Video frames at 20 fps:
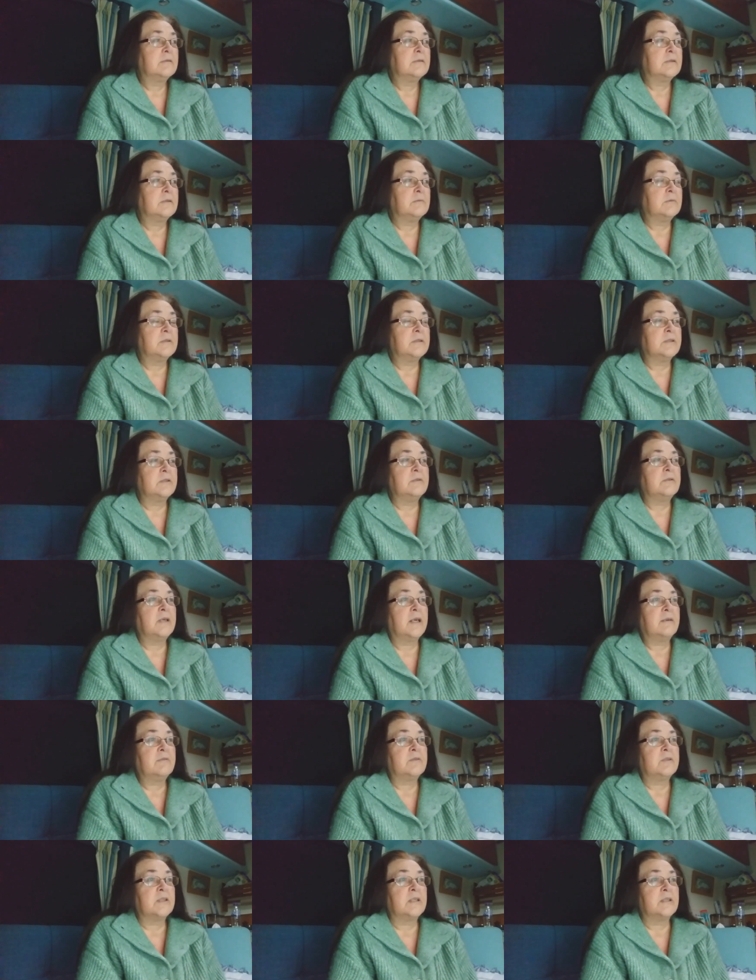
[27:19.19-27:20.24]
The ones who
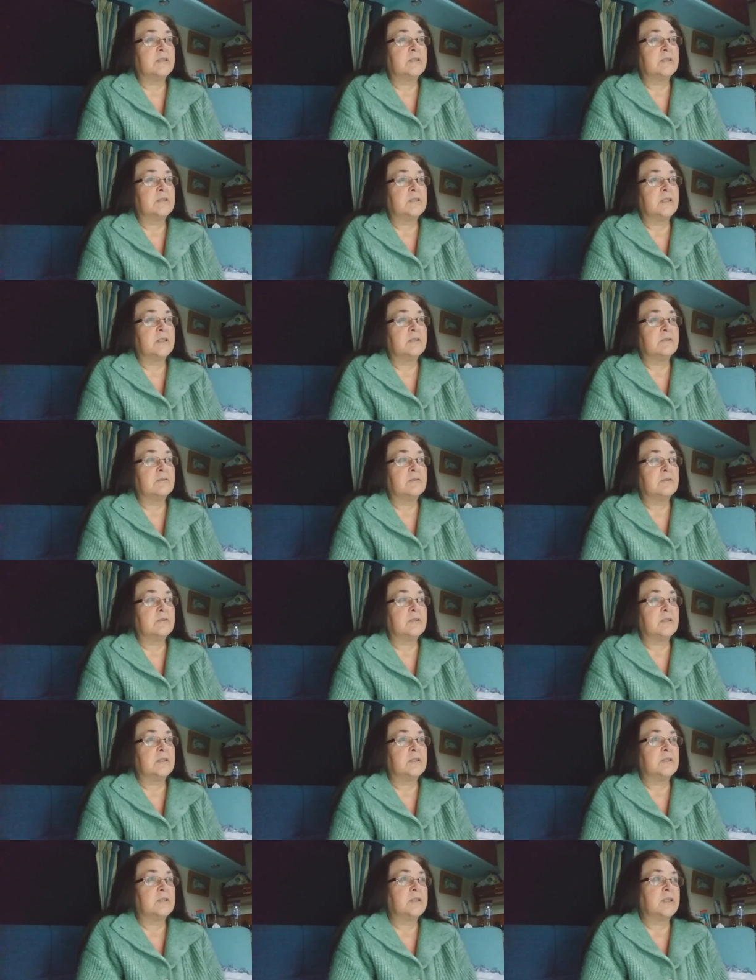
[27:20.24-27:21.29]
have changed their gender have
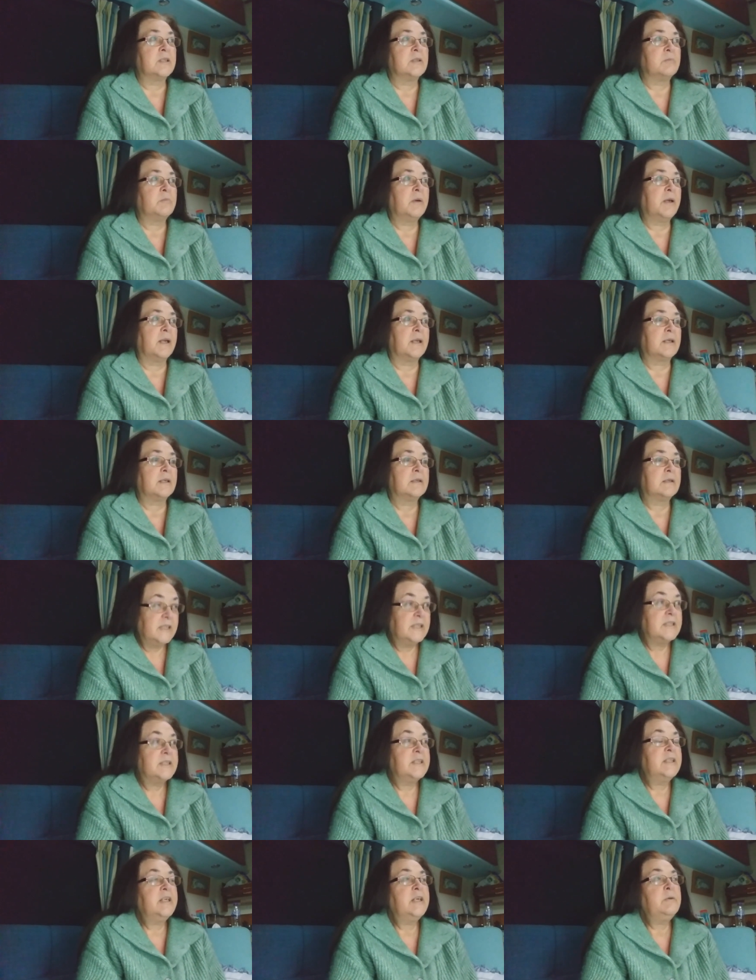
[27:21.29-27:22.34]
tried to change back.
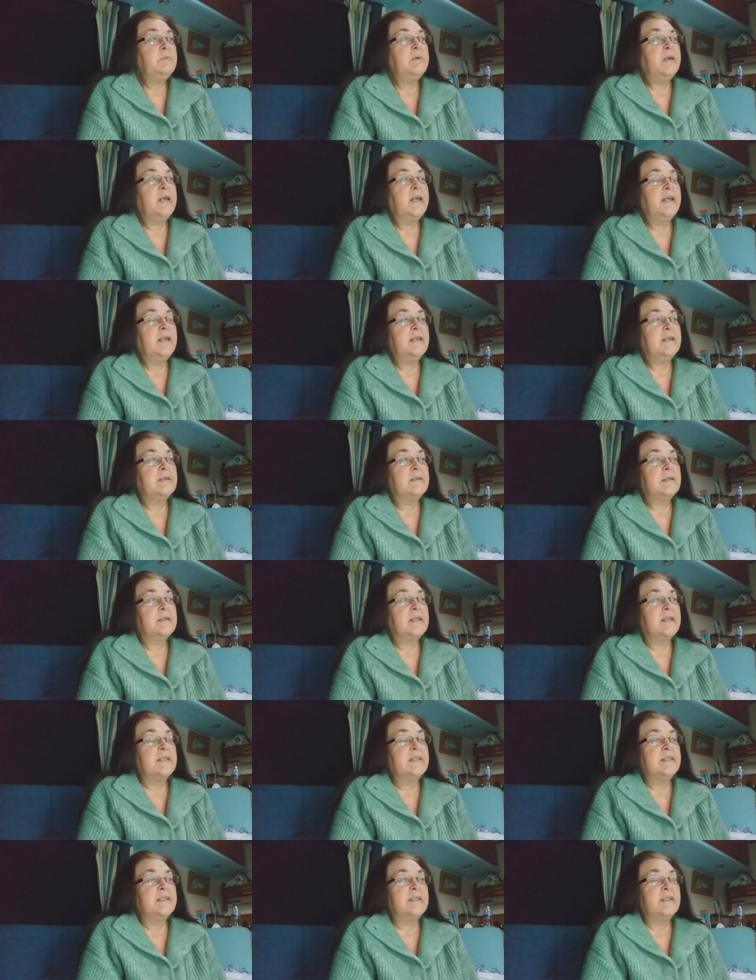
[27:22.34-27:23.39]
Do you know where
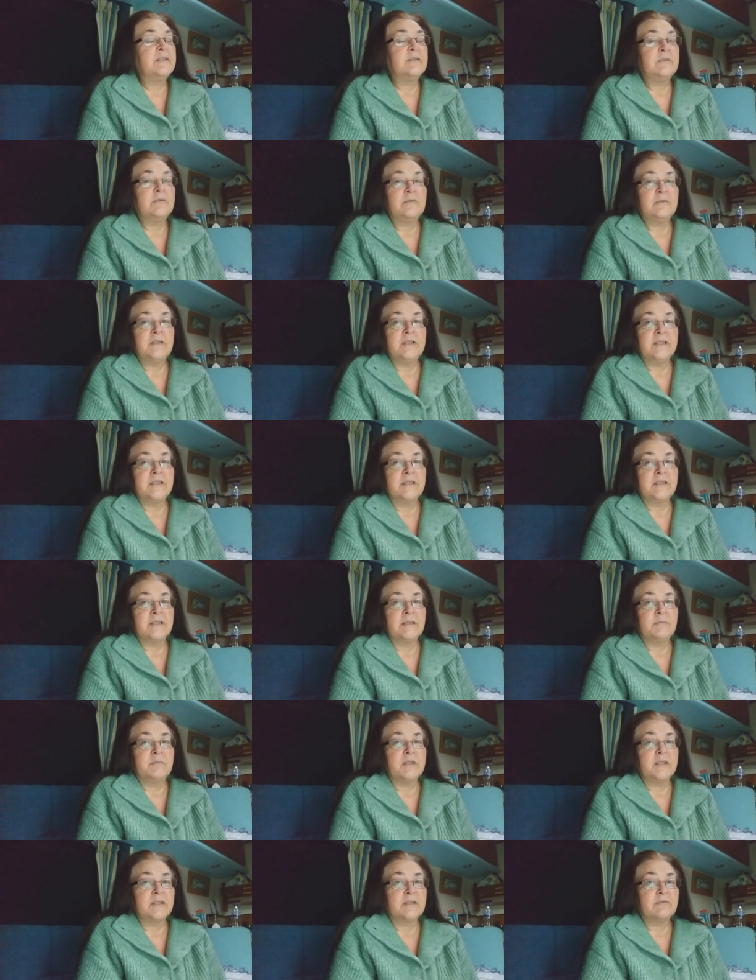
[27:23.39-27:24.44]
Kinsey got all his
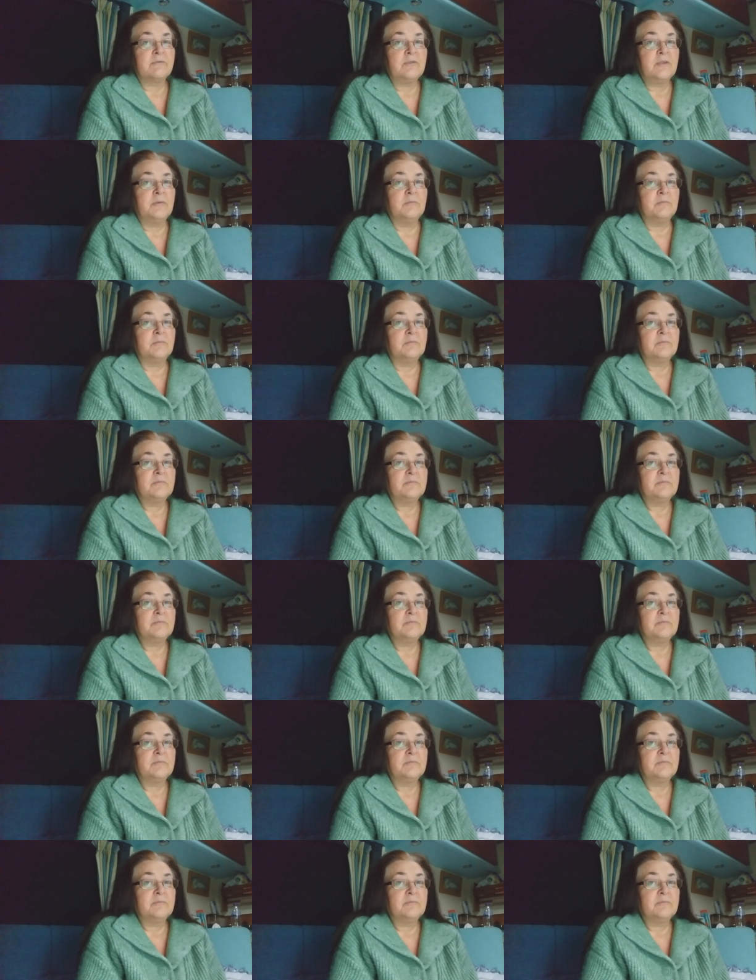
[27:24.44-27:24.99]
subjects from?